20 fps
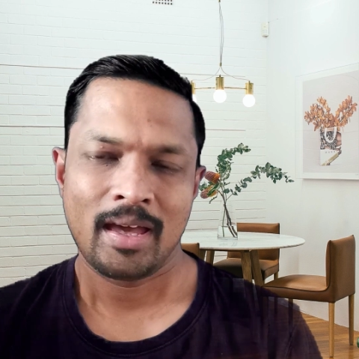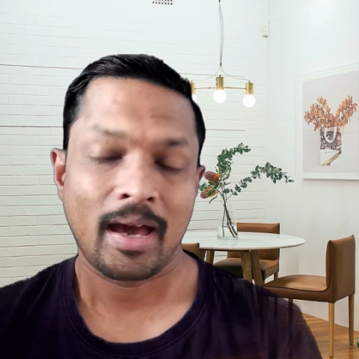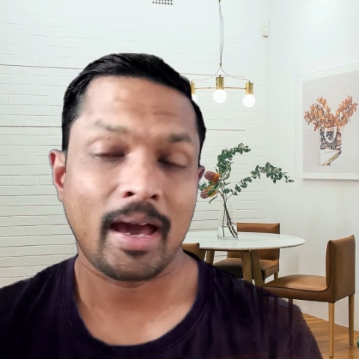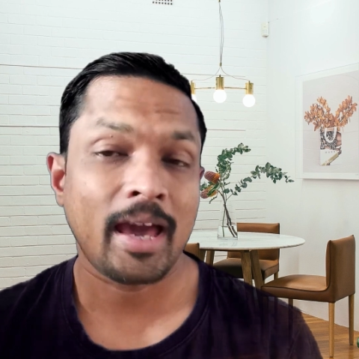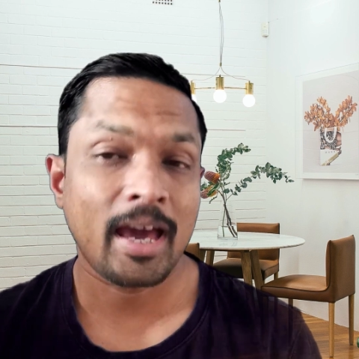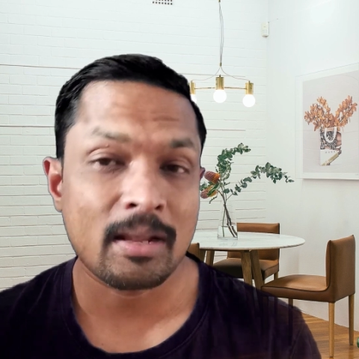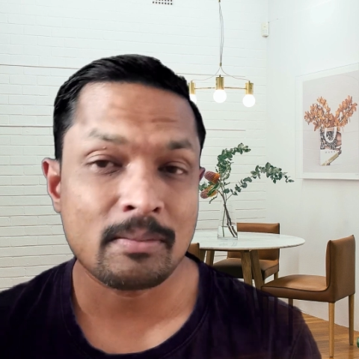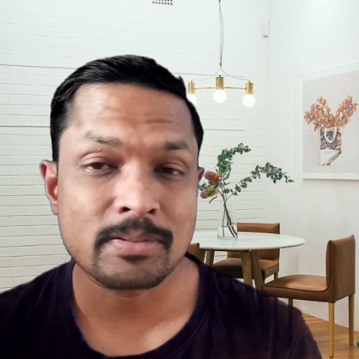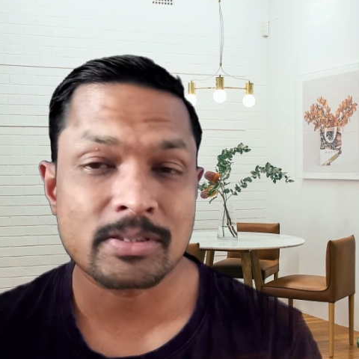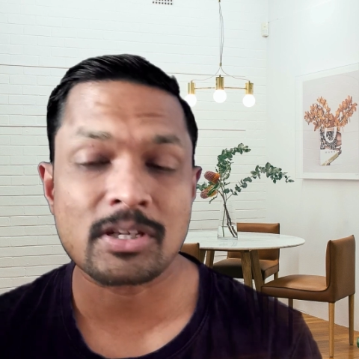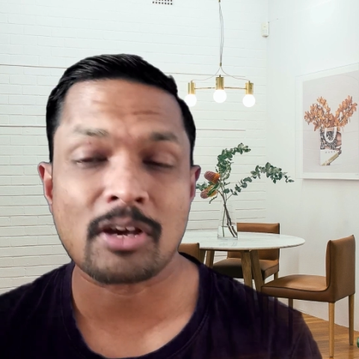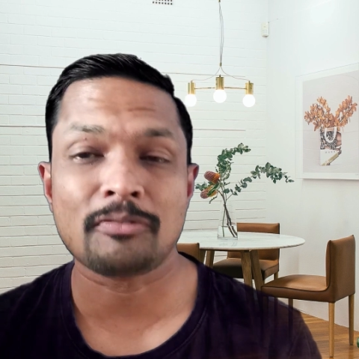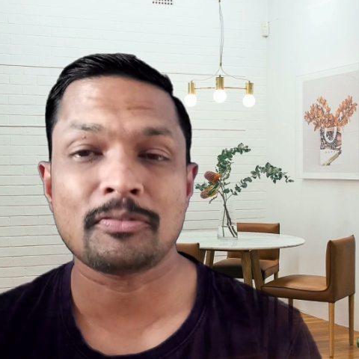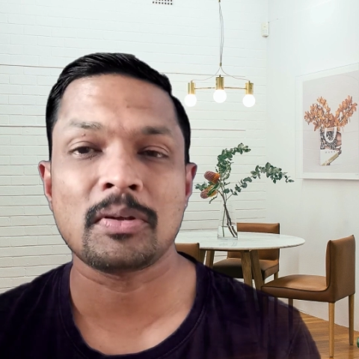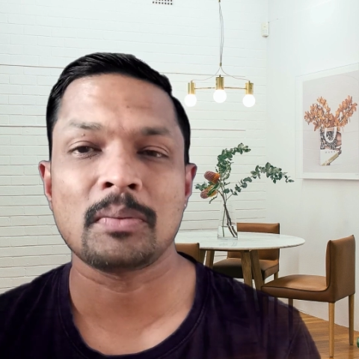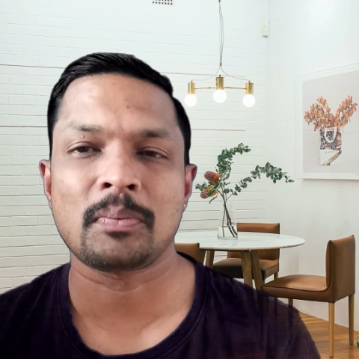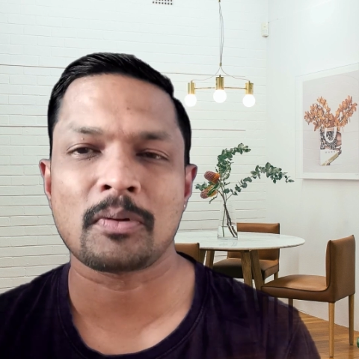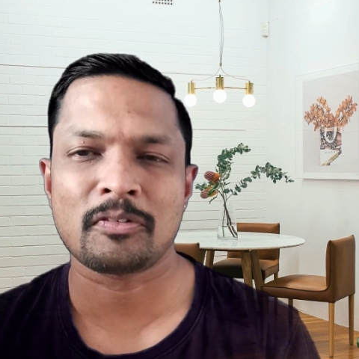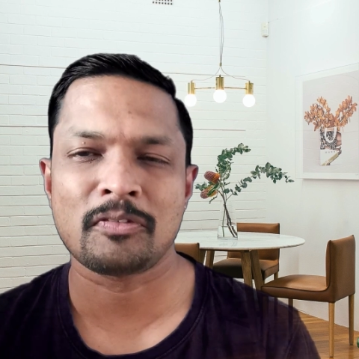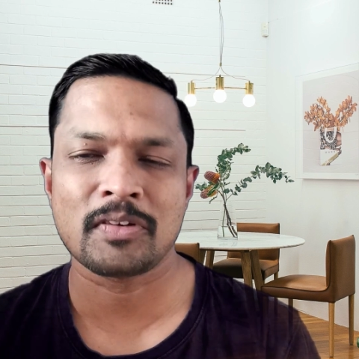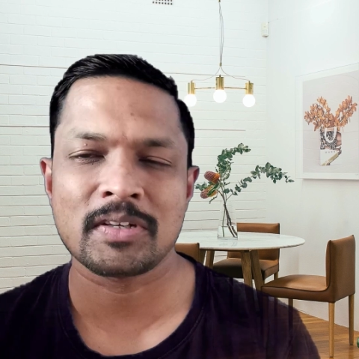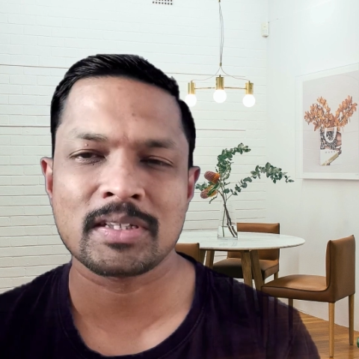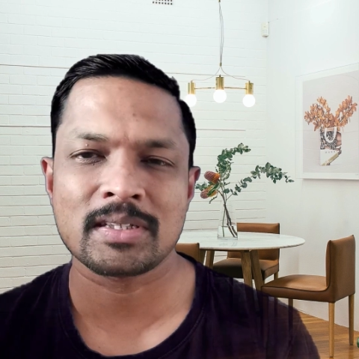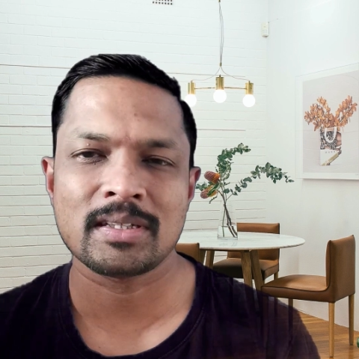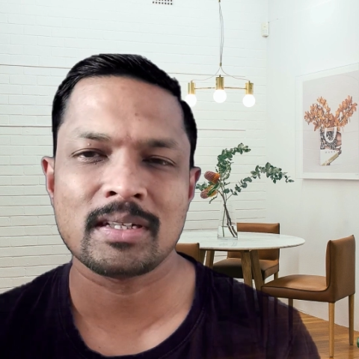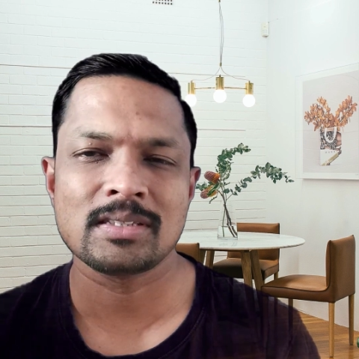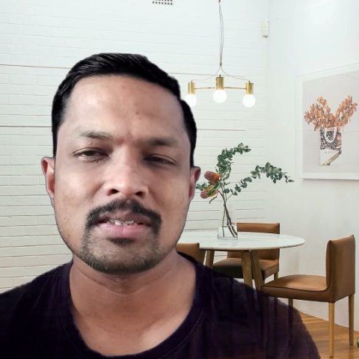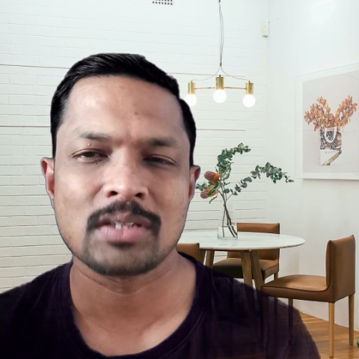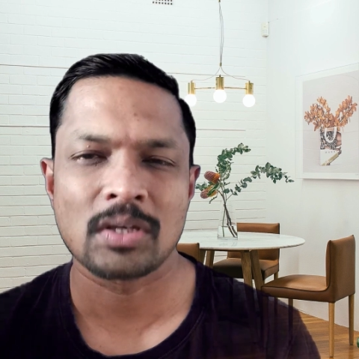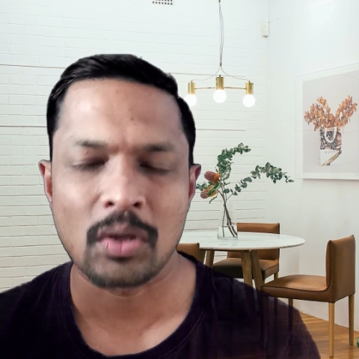I help software
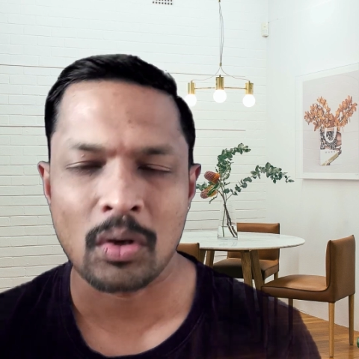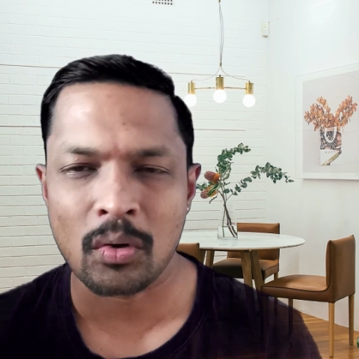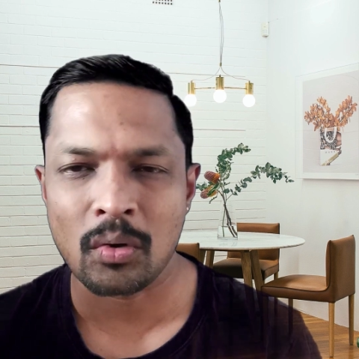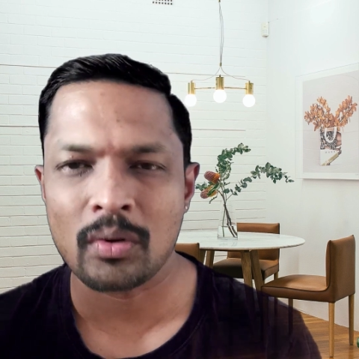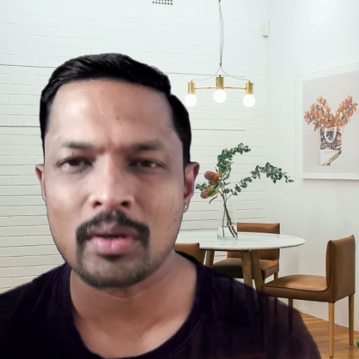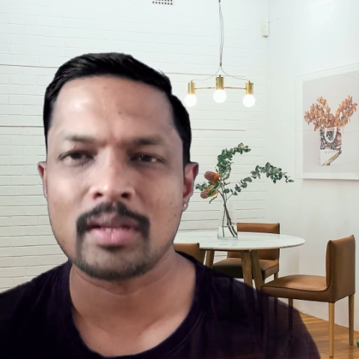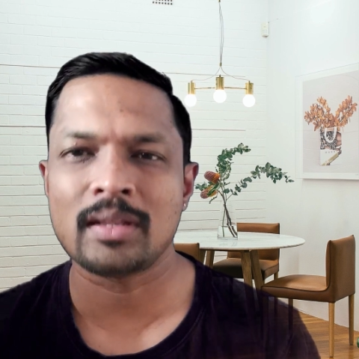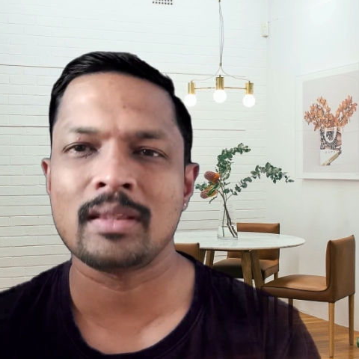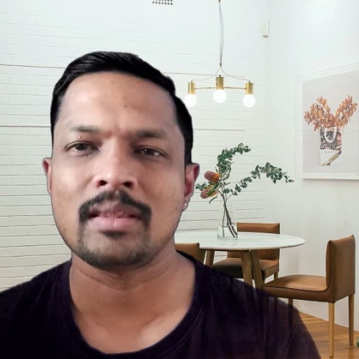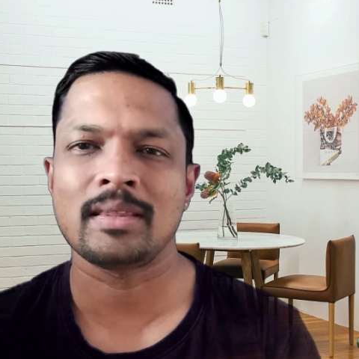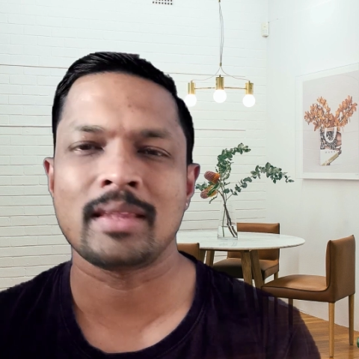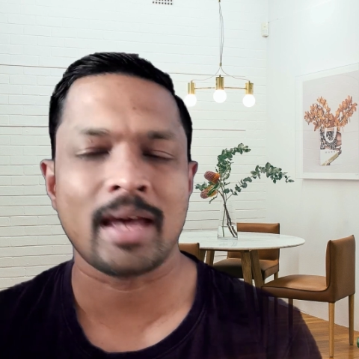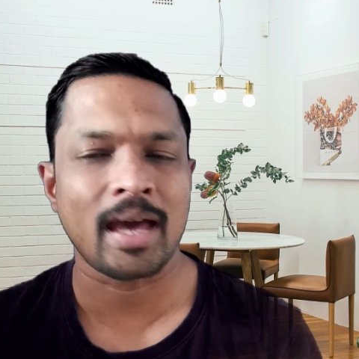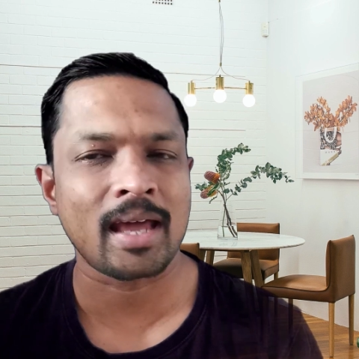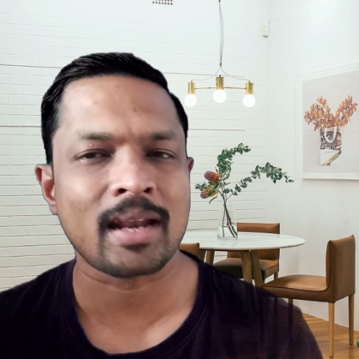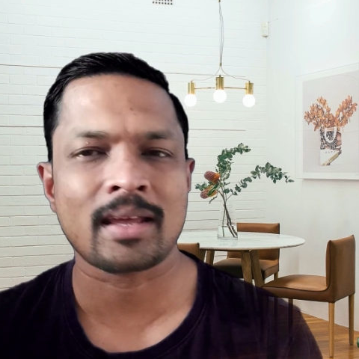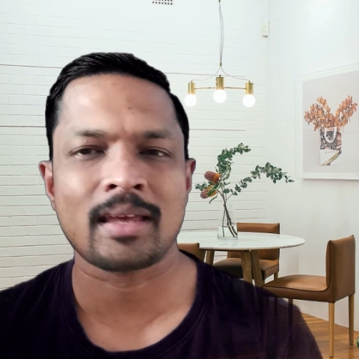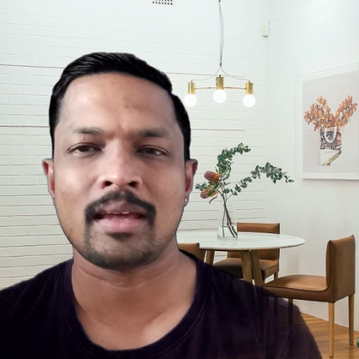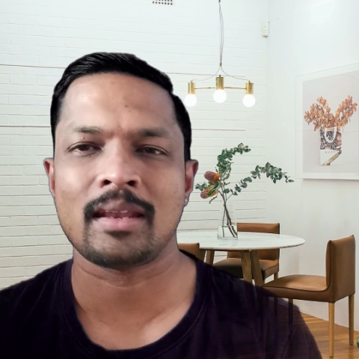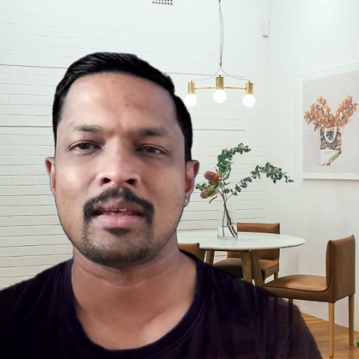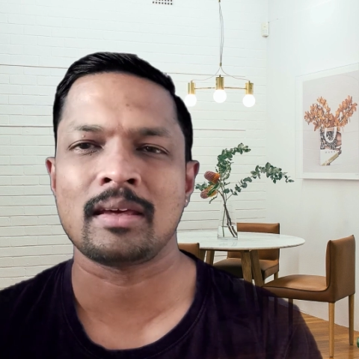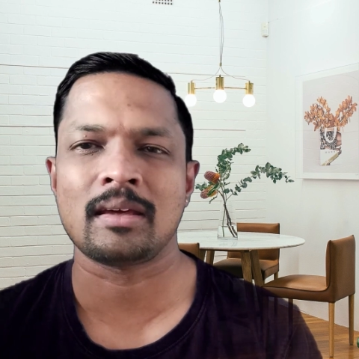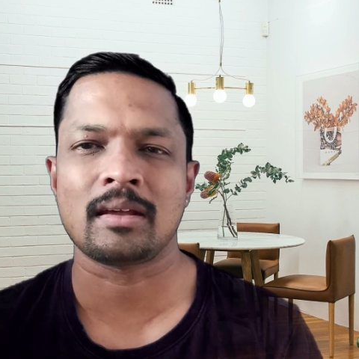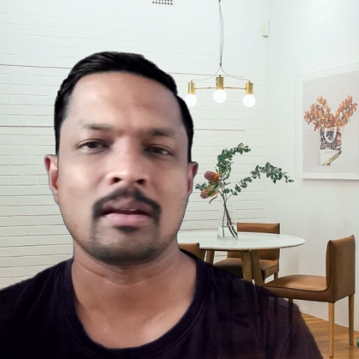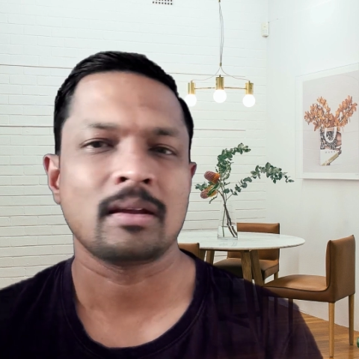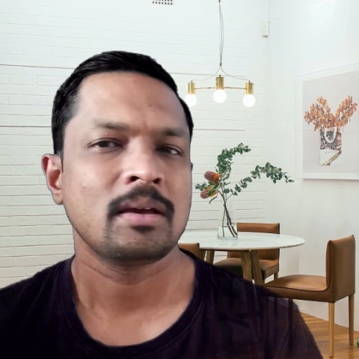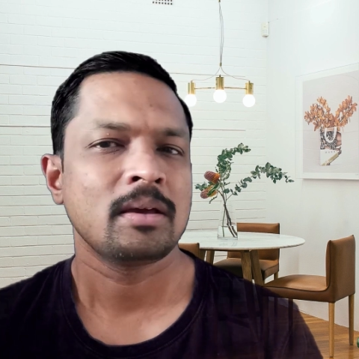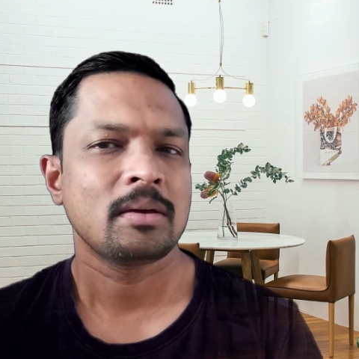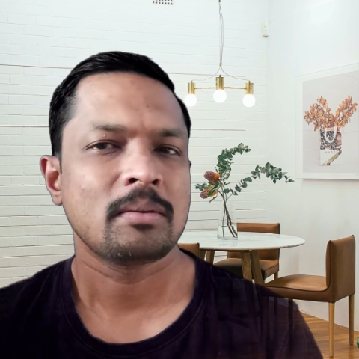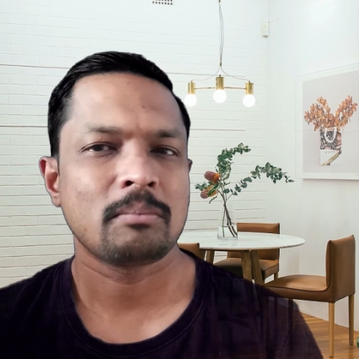professionals grow in their career